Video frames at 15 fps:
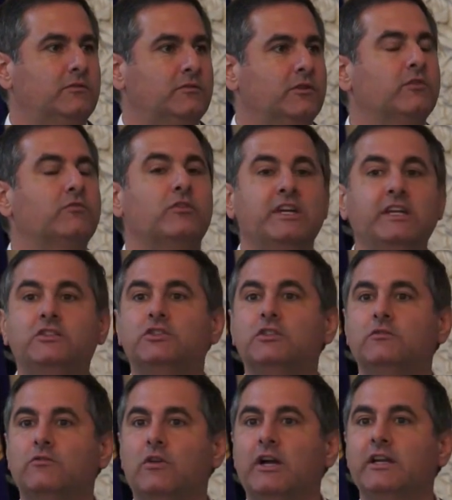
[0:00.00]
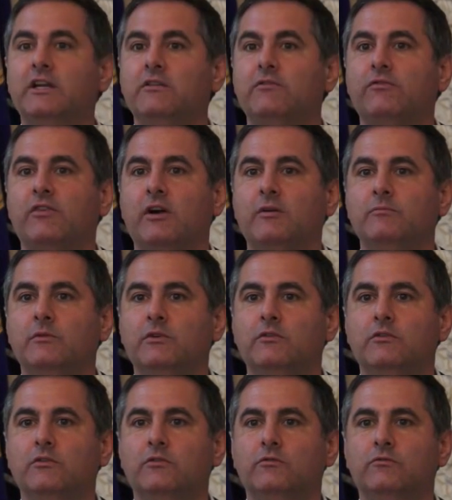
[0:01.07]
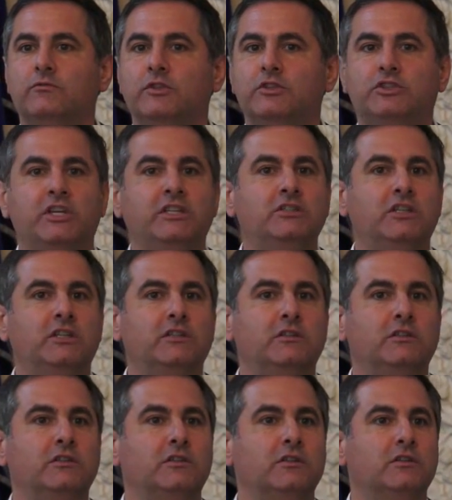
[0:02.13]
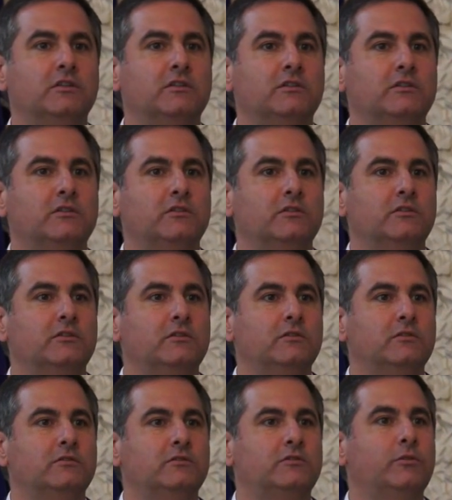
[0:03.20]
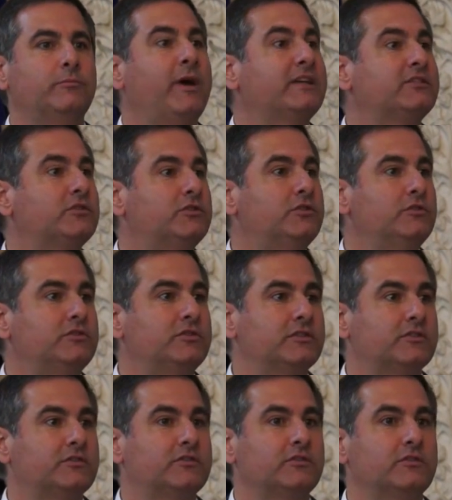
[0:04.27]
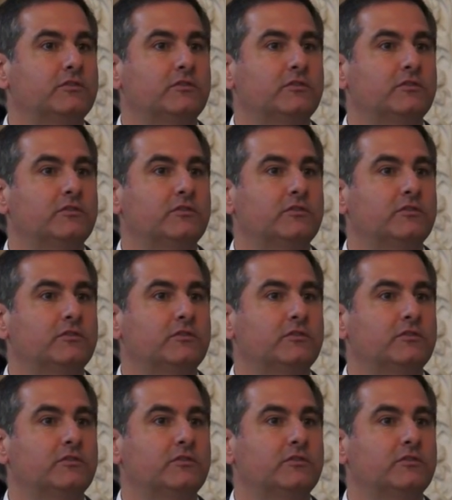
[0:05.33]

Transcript: the region running from Virginia to Massachusetts,